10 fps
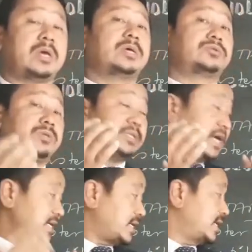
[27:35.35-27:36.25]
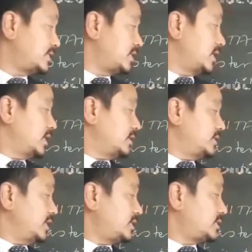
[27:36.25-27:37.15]
So in that case,
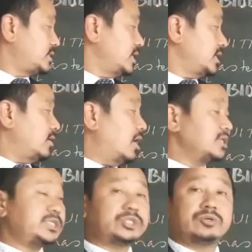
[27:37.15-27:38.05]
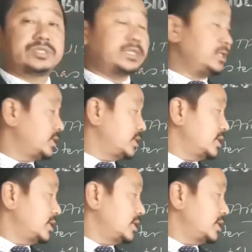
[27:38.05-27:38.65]
this oxytocin,